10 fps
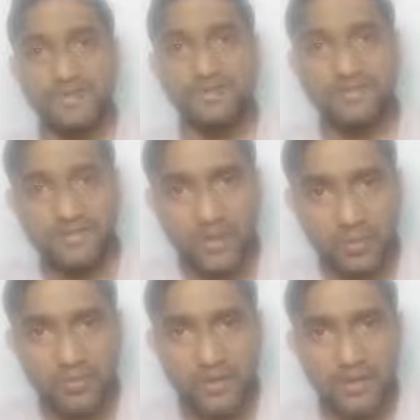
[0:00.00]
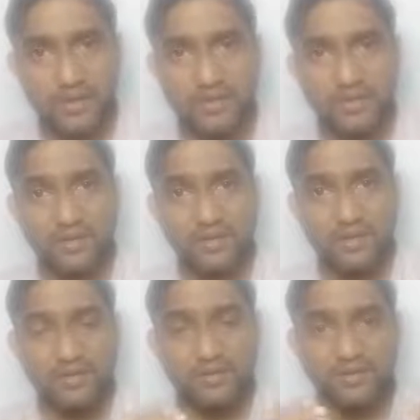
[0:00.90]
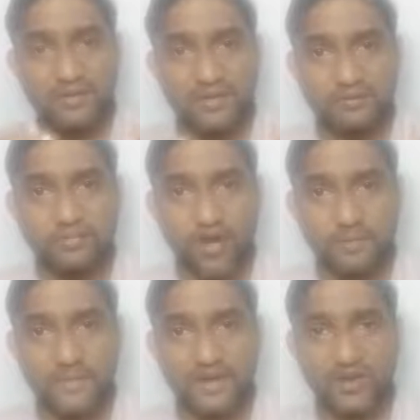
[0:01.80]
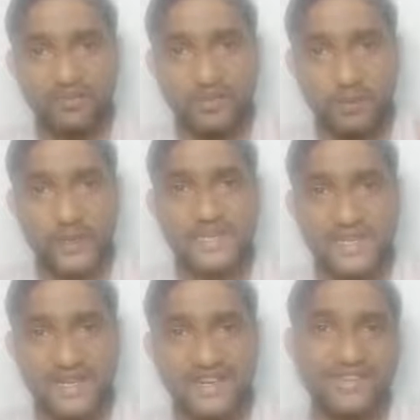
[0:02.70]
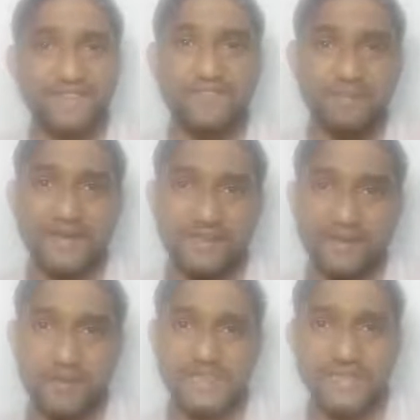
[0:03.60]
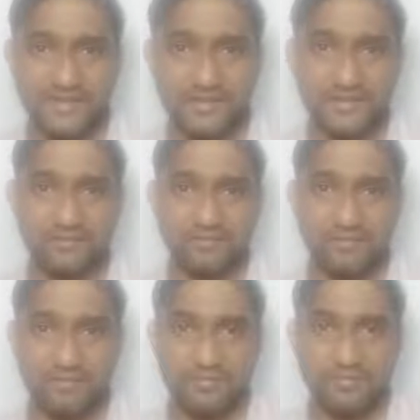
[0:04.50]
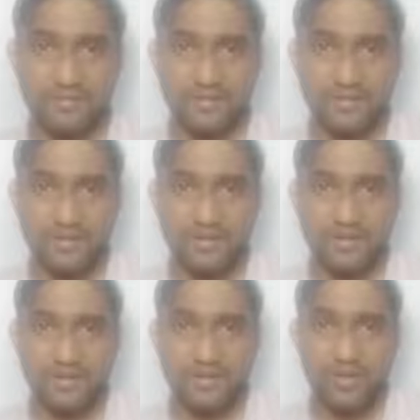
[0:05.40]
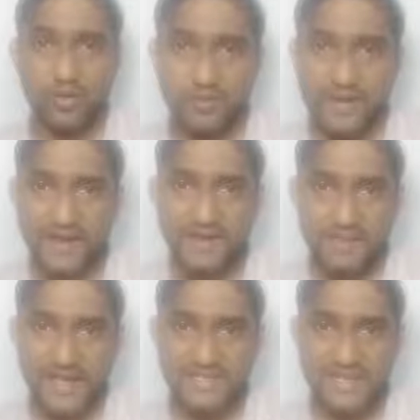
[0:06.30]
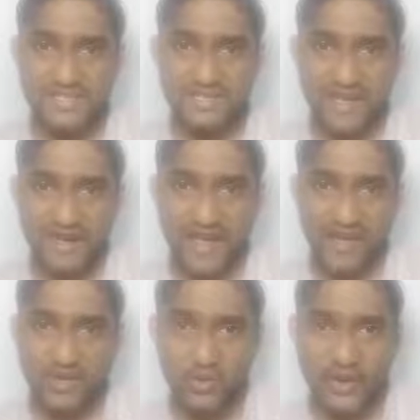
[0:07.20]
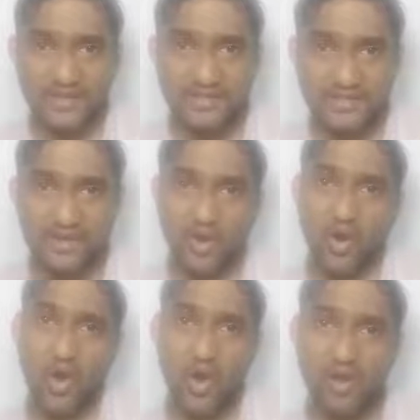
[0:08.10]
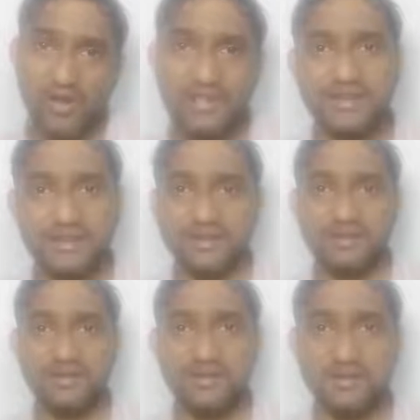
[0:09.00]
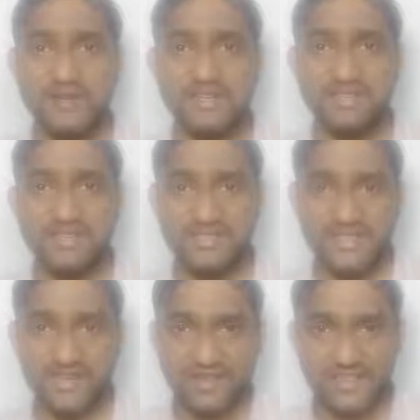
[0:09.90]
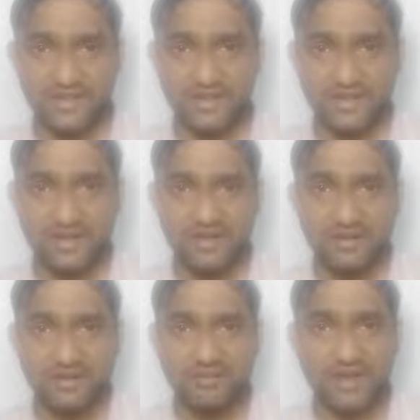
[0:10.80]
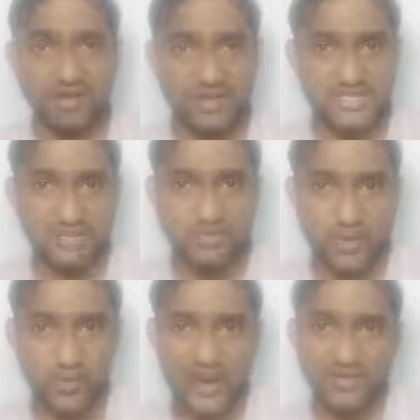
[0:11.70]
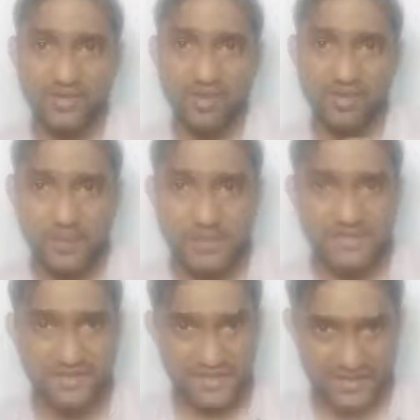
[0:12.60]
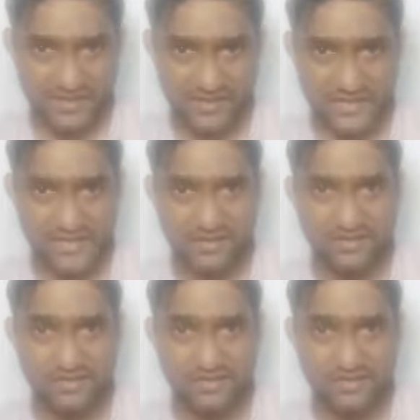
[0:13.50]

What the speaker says: So the format of the question itself is making the question easier. Don't be under imagination that I need to answer all the questions in the GK section. We are not a James Bond to answer all the questions in the GK section.